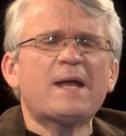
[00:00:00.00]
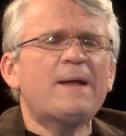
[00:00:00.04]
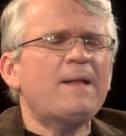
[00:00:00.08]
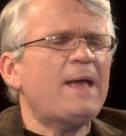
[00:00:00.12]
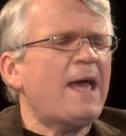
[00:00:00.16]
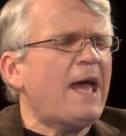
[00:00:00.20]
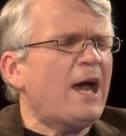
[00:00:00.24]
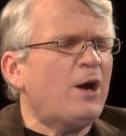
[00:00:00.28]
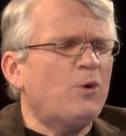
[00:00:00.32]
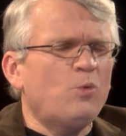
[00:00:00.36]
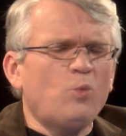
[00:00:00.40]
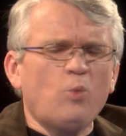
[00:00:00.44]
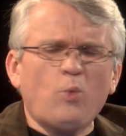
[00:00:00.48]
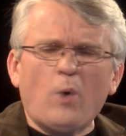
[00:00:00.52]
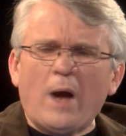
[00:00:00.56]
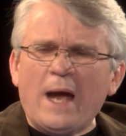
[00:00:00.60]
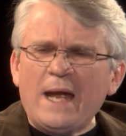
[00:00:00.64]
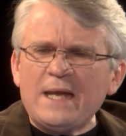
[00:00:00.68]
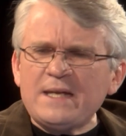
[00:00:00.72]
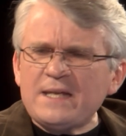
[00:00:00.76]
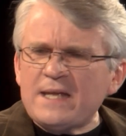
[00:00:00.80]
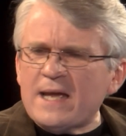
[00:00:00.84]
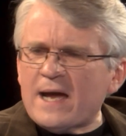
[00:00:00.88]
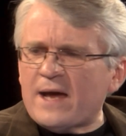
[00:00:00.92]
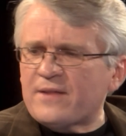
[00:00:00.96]
How
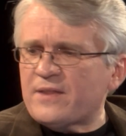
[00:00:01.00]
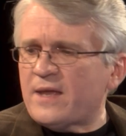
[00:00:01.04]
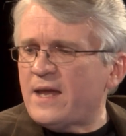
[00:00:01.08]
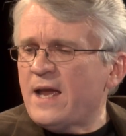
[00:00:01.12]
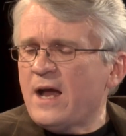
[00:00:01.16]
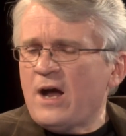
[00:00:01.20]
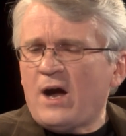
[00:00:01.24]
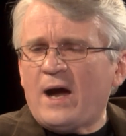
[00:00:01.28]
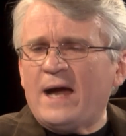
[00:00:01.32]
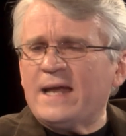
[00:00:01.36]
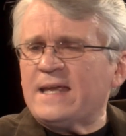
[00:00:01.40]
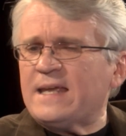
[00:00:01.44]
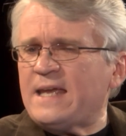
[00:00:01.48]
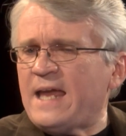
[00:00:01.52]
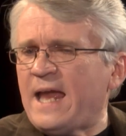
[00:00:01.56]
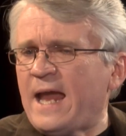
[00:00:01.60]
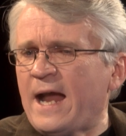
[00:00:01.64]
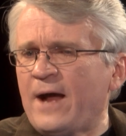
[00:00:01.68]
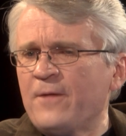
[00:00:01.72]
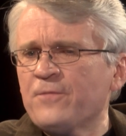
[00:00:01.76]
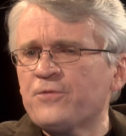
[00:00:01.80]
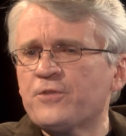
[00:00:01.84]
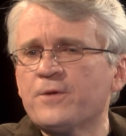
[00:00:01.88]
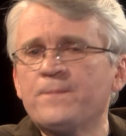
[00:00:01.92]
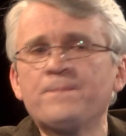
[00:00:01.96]
weighty are they? I
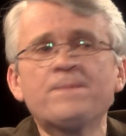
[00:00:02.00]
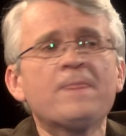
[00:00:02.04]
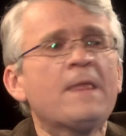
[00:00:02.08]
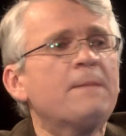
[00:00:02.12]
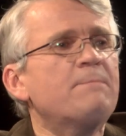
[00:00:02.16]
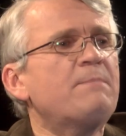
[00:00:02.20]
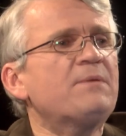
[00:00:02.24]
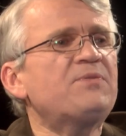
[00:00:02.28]
count them,